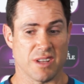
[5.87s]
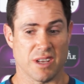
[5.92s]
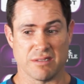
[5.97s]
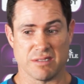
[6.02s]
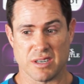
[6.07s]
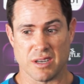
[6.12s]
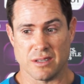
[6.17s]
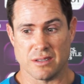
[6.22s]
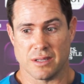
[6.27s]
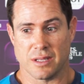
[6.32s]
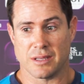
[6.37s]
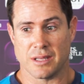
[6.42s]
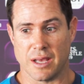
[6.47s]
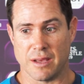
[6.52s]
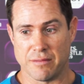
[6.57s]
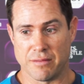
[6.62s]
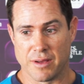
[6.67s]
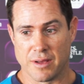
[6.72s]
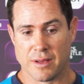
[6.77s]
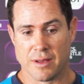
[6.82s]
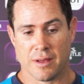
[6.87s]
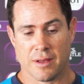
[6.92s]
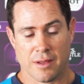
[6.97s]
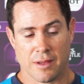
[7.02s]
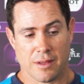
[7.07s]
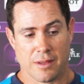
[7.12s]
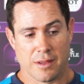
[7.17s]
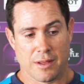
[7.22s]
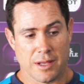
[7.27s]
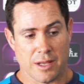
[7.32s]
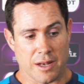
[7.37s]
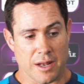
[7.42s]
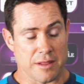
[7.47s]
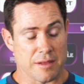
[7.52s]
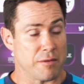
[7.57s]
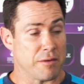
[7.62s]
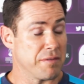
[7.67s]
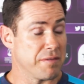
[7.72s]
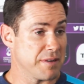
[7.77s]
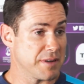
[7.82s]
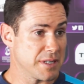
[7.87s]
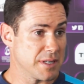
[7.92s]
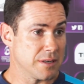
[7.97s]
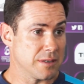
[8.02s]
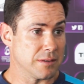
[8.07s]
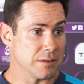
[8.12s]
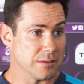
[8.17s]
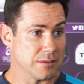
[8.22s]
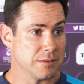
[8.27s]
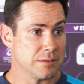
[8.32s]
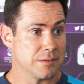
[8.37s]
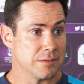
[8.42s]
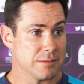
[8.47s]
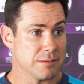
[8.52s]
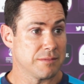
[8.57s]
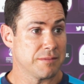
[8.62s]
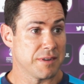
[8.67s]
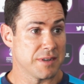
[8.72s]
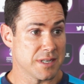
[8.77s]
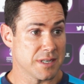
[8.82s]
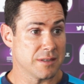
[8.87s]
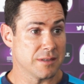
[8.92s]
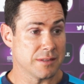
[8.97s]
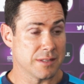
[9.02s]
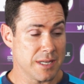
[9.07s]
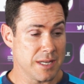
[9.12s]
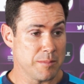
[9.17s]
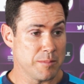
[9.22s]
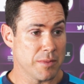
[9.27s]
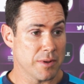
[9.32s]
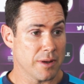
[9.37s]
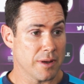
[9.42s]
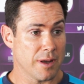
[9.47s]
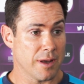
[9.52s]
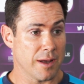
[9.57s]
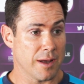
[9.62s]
They've shown that they've, you know, they're a physical team.